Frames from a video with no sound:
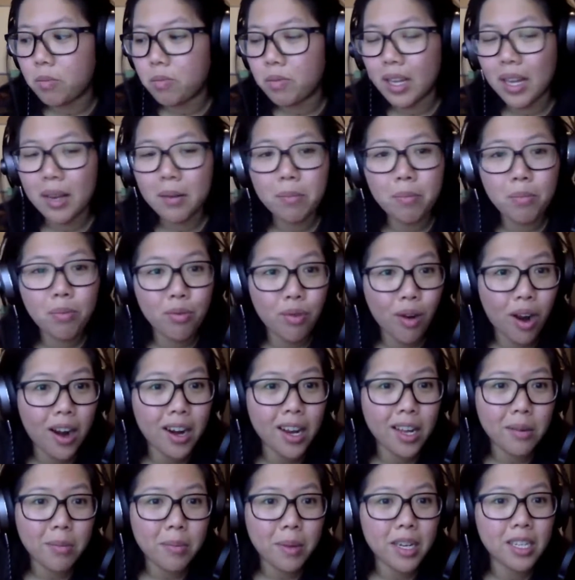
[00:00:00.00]
that
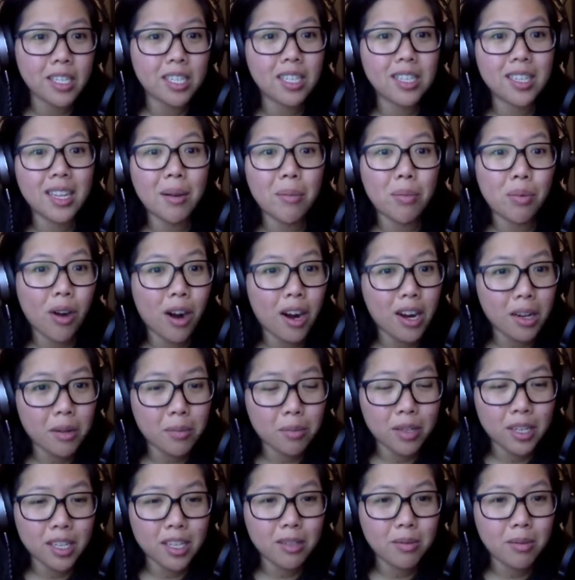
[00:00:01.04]
product mention, that product
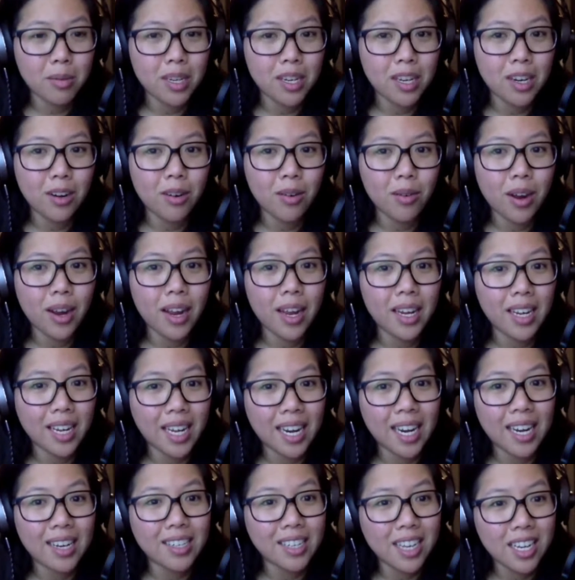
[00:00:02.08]
placement in a way, and
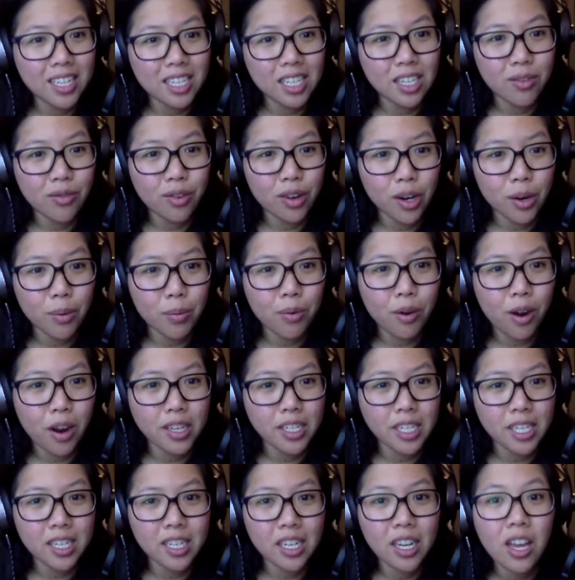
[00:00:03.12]
get attention for your
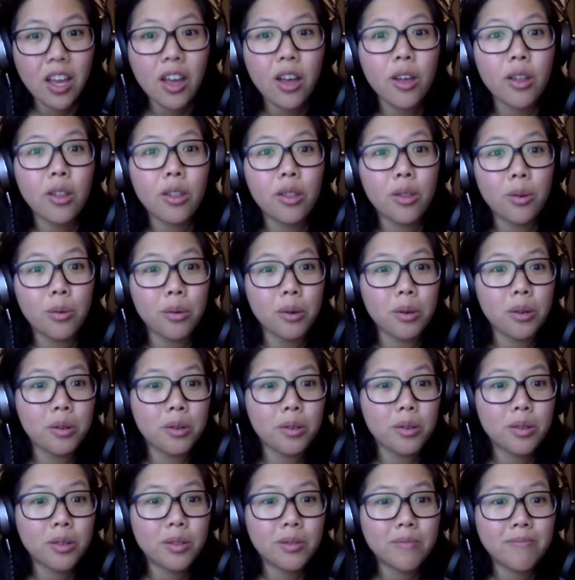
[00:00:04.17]
project
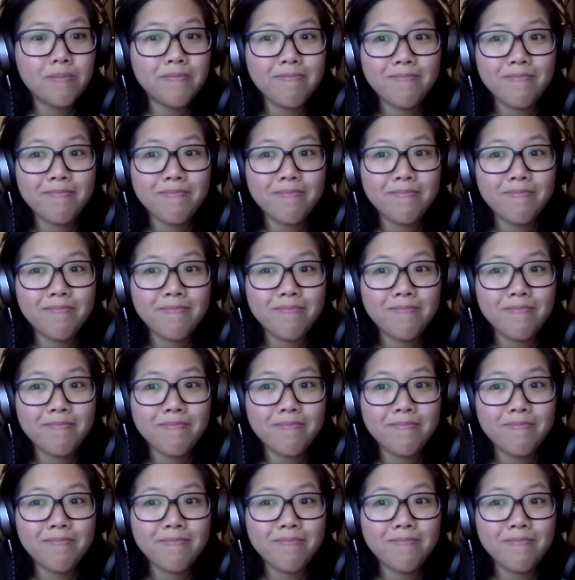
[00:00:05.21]
through